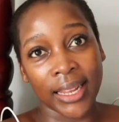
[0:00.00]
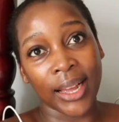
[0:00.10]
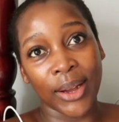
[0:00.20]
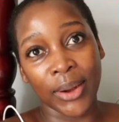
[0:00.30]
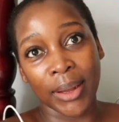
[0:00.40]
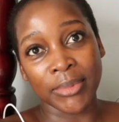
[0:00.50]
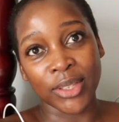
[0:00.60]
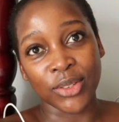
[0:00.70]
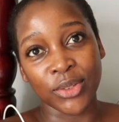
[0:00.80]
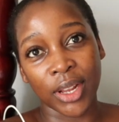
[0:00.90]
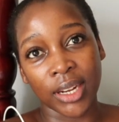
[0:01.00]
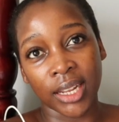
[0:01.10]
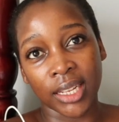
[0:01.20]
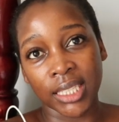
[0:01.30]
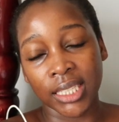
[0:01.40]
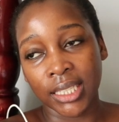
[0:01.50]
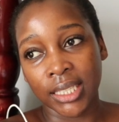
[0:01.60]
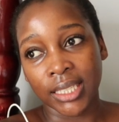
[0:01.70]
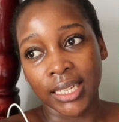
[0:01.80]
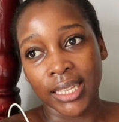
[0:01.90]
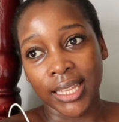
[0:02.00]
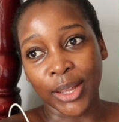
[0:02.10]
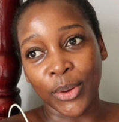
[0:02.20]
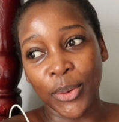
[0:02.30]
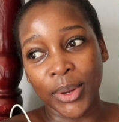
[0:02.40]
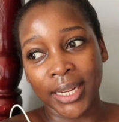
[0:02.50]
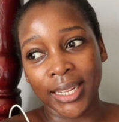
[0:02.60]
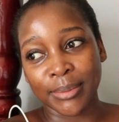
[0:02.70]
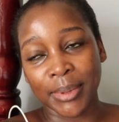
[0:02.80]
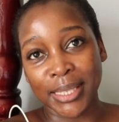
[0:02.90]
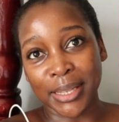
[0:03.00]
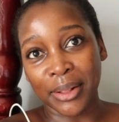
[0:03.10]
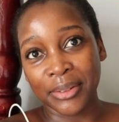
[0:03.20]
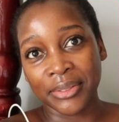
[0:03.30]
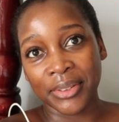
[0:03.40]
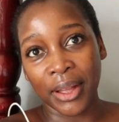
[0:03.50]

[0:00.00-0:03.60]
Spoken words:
Now I'm just trying to like organize myself